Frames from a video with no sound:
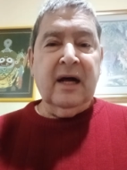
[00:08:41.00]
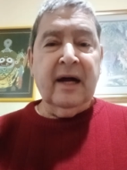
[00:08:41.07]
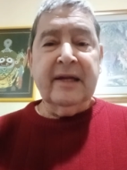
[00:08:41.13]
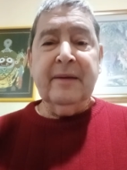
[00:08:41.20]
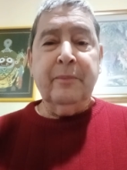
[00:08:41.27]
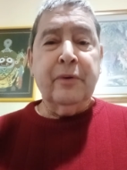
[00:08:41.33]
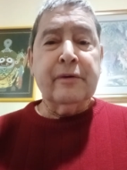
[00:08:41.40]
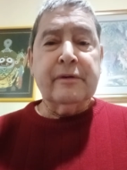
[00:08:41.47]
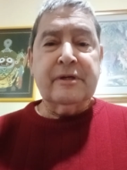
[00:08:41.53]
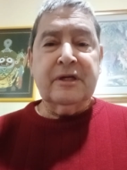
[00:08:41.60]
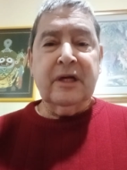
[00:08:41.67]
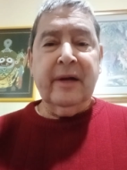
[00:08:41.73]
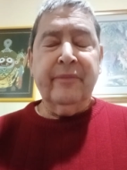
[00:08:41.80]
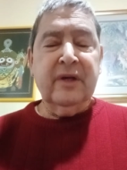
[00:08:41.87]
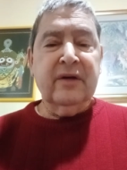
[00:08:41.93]
Adi
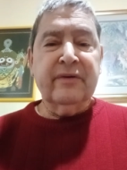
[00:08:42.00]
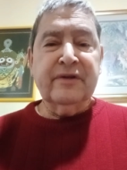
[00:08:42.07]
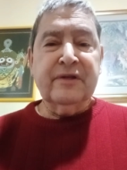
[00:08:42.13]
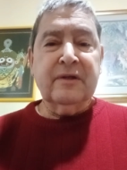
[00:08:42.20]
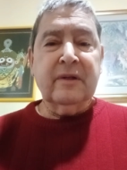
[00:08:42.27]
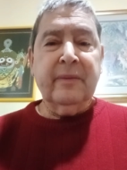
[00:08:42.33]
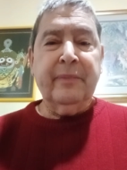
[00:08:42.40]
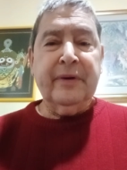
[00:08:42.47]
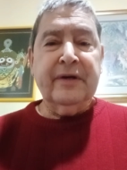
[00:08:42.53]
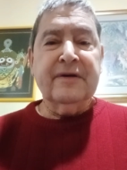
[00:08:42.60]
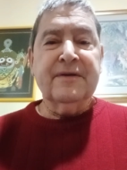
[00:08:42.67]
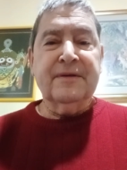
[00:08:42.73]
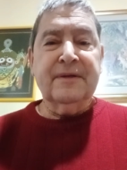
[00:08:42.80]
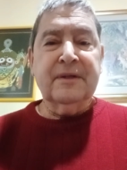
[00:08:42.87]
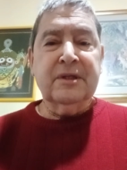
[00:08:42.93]
Purusham, the original
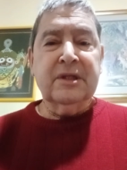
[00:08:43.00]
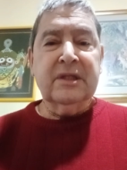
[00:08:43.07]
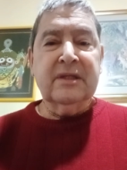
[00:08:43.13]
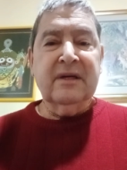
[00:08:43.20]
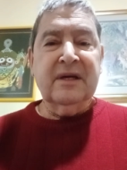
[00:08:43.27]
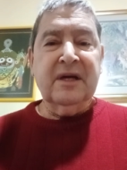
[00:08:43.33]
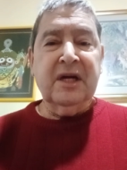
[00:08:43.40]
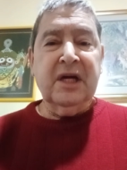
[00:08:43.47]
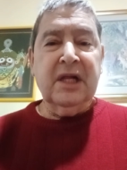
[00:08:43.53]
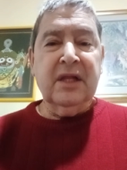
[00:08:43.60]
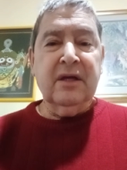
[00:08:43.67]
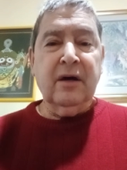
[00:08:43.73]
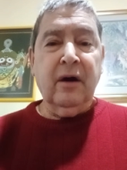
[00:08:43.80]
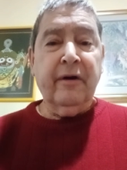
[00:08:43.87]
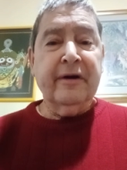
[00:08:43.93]
person, uh,
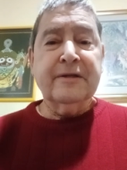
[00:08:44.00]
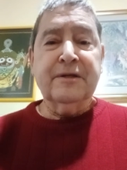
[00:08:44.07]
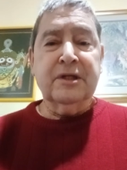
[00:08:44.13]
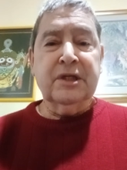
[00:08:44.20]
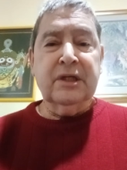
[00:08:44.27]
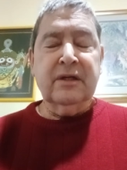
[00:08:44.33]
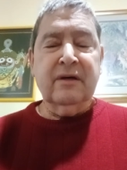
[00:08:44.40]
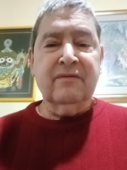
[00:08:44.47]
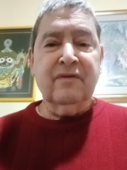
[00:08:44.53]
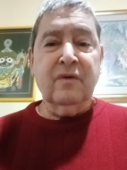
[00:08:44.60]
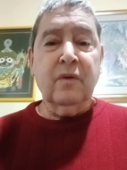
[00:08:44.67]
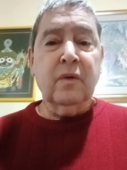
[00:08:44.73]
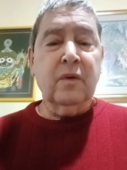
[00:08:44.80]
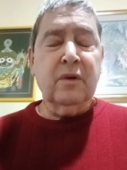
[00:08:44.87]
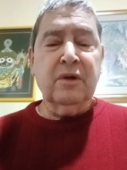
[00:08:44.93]
the origin of
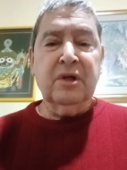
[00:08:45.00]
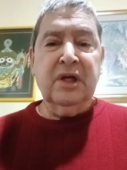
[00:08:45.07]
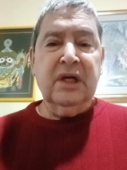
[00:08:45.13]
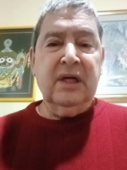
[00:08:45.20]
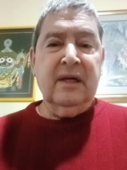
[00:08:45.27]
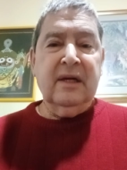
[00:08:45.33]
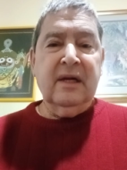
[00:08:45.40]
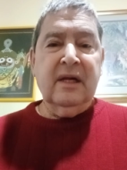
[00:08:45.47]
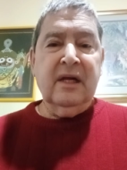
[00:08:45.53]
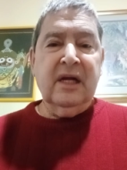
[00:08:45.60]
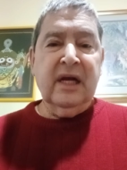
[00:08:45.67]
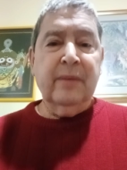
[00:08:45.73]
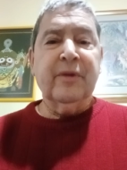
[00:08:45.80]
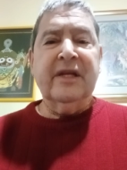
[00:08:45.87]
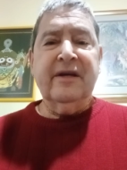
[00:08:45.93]
all
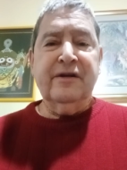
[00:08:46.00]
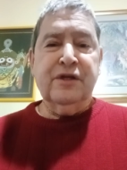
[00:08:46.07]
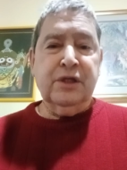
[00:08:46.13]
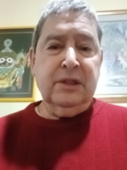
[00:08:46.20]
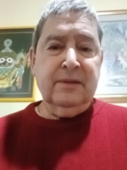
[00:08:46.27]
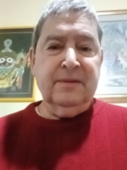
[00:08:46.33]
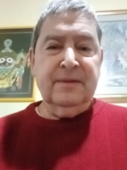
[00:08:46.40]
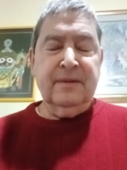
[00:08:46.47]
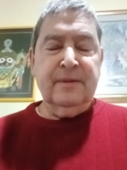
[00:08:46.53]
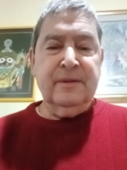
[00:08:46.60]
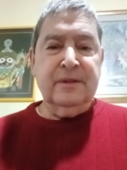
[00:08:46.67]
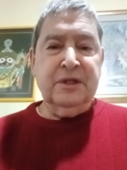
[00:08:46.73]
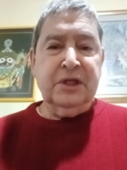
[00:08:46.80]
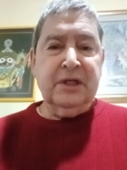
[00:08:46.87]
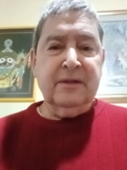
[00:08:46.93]

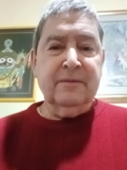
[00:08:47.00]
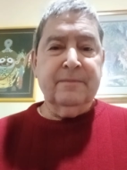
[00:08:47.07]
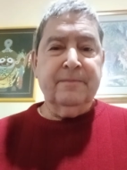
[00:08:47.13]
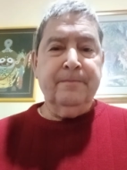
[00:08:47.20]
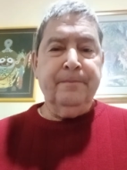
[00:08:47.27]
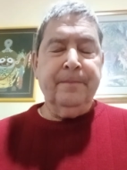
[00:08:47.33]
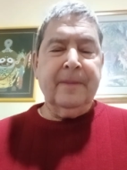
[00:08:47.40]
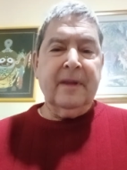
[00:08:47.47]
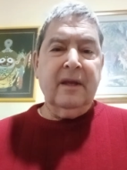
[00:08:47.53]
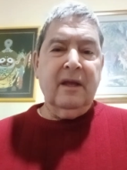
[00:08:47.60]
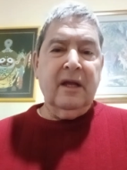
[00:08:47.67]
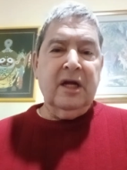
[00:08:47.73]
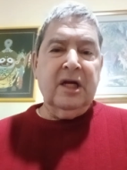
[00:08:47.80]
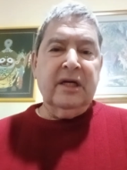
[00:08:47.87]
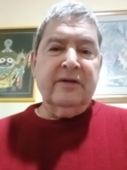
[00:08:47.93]
emanations. Um,
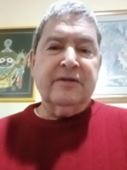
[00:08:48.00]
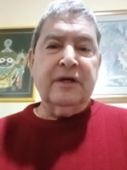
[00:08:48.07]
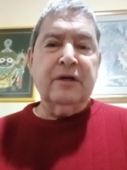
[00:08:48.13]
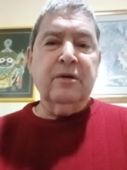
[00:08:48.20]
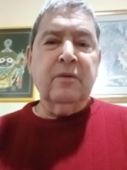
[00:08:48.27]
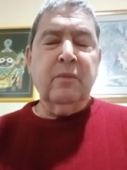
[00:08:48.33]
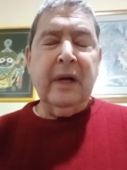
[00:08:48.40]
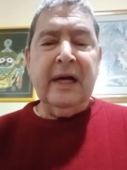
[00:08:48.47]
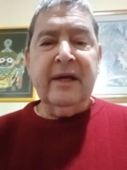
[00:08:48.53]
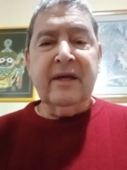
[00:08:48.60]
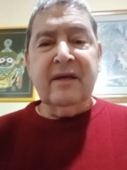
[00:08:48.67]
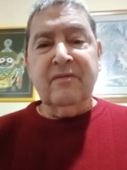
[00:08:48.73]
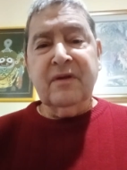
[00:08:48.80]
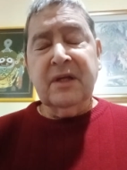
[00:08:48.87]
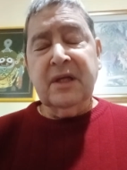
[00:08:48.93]
so by
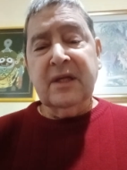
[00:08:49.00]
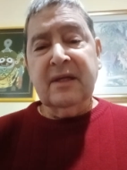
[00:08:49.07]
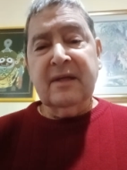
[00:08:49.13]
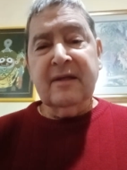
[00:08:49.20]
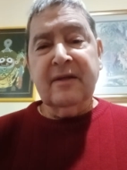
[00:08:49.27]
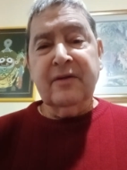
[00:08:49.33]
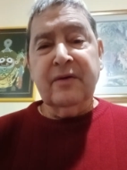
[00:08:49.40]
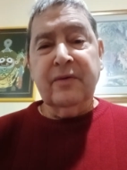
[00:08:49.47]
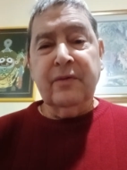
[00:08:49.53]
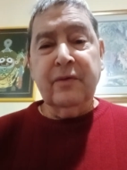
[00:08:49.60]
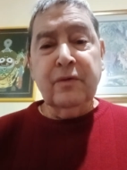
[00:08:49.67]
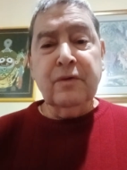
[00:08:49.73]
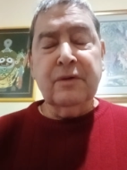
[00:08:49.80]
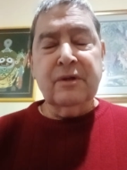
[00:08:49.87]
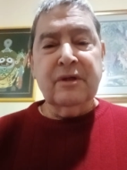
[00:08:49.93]
giving the
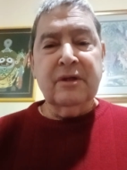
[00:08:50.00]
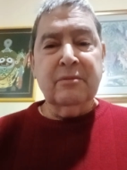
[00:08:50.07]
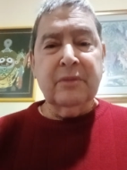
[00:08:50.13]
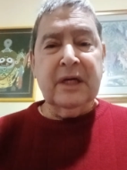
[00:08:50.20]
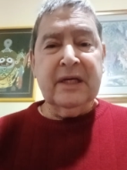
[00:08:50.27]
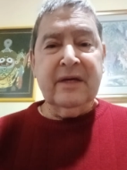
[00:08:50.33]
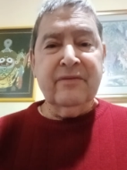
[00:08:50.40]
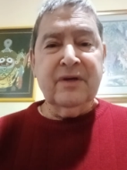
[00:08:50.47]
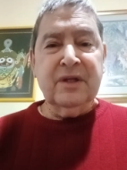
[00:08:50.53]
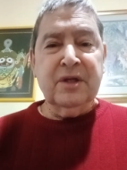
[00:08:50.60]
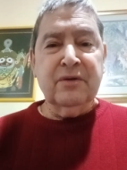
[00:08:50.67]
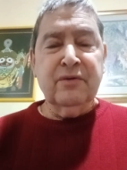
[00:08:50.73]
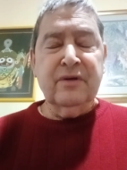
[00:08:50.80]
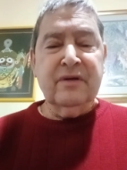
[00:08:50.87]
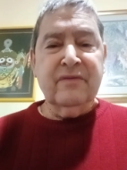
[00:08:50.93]
root, by giving
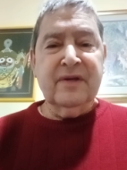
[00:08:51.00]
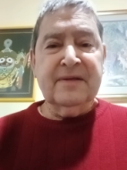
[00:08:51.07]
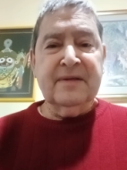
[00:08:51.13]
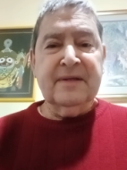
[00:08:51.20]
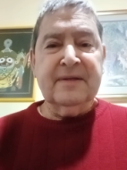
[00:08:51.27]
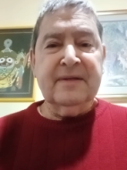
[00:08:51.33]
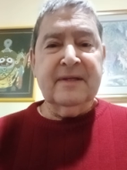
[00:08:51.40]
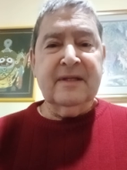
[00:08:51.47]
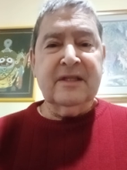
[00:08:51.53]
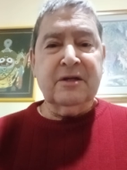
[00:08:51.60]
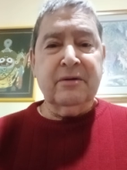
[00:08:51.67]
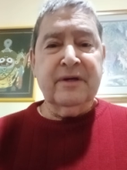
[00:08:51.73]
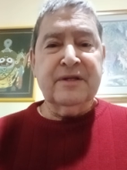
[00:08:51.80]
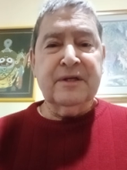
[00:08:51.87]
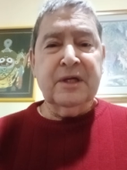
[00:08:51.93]
the root of existence,
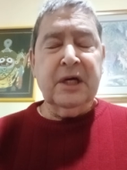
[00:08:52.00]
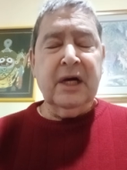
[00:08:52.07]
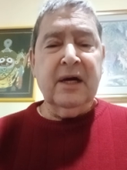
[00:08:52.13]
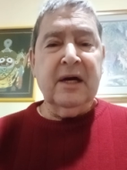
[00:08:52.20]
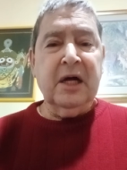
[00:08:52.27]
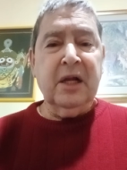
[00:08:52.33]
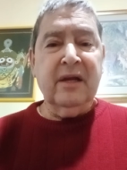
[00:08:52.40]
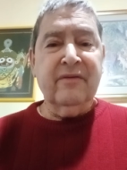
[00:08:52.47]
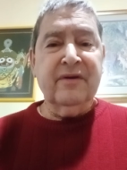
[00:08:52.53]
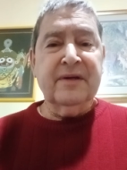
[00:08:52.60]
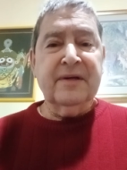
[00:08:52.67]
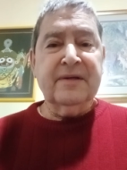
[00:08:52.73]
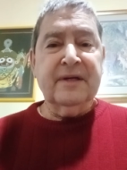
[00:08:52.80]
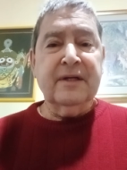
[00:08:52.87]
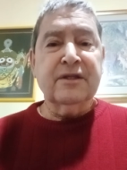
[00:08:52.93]
Krishna, our love
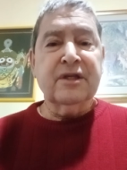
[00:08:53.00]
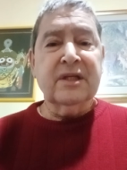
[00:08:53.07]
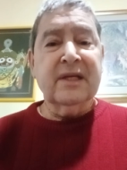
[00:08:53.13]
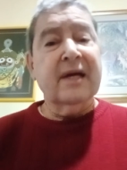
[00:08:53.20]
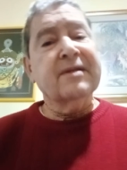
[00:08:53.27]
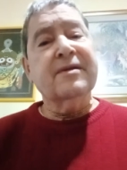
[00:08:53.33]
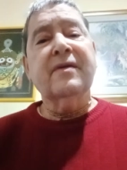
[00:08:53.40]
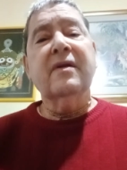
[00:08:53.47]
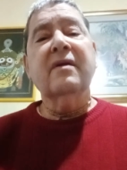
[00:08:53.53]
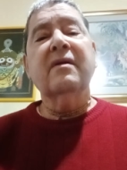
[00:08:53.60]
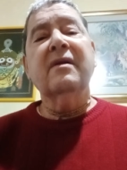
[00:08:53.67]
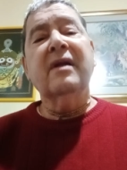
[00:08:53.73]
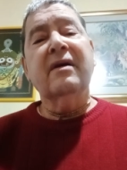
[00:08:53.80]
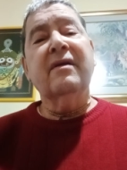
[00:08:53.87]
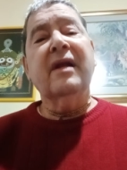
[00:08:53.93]
and attention, that's
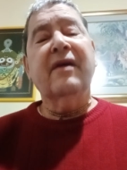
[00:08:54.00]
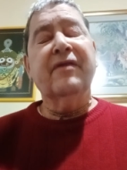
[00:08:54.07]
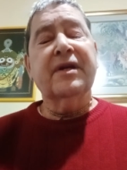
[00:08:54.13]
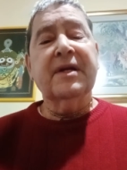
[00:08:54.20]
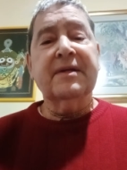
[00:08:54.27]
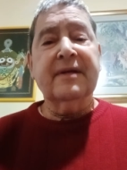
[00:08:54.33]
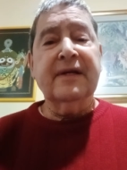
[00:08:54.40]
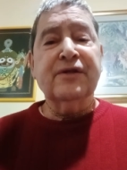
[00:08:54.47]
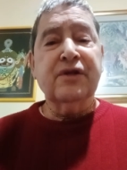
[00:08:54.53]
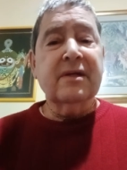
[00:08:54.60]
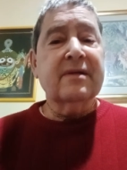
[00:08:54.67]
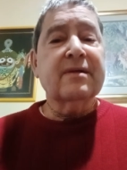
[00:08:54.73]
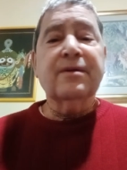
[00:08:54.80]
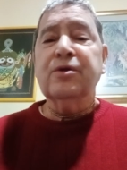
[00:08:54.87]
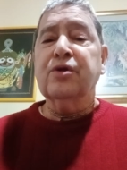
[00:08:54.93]
love and
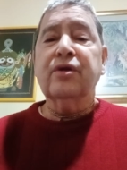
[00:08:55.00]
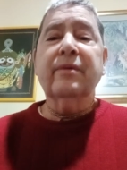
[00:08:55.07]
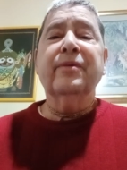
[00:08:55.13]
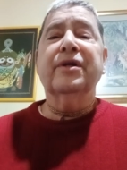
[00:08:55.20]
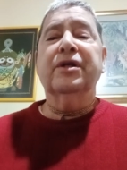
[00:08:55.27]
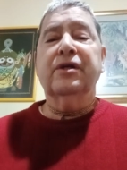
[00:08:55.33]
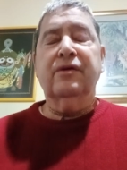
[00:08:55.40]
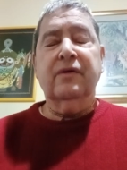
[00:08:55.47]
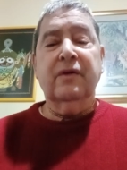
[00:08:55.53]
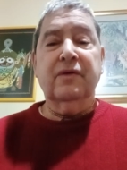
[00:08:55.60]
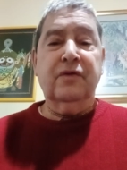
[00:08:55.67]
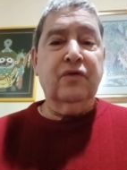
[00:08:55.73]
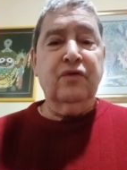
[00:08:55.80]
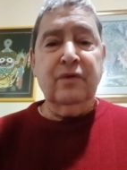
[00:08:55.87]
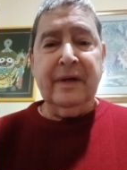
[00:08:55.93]
attention is distributed
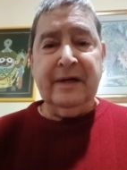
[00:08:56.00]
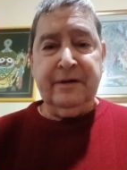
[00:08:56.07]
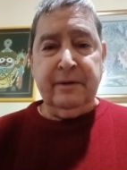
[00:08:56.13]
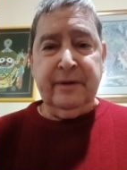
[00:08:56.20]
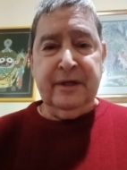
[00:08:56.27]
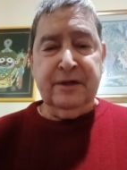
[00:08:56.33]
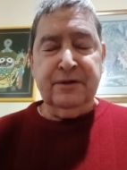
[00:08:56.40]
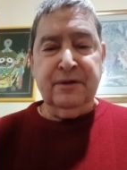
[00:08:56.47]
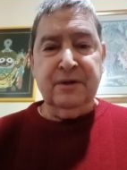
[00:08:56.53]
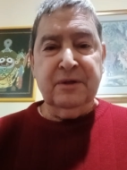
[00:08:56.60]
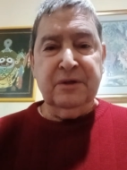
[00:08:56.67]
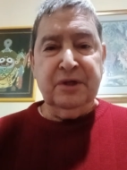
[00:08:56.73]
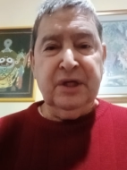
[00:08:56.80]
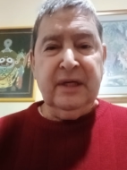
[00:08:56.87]
throughout creation.